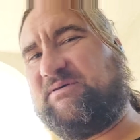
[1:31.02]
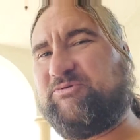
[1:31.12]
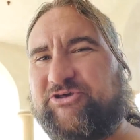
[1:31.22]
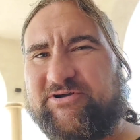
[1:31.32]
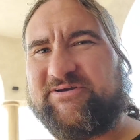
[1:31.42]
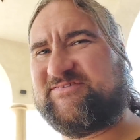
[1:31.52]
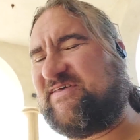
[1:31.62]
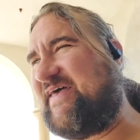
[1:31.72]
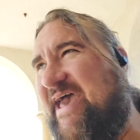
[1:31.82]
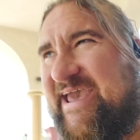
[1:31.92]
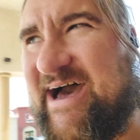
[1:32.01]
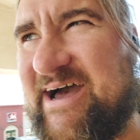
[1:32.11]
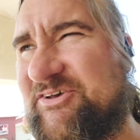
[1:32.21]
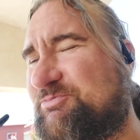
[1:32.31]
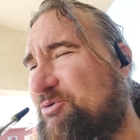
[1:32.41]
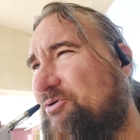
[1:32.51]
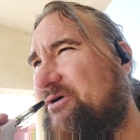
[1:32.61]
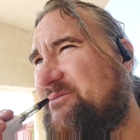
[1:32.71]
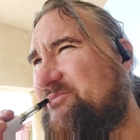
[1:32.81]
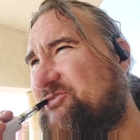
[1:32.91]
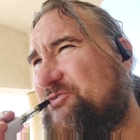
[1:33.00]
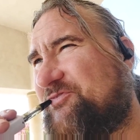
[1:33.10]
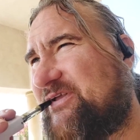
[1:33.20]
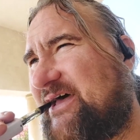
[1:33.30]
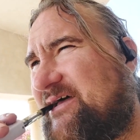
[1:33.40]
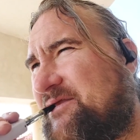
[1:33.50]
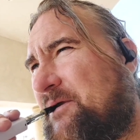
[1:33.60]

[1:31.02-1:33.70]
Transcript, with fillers: I'm curious how the AI is programmed too for that.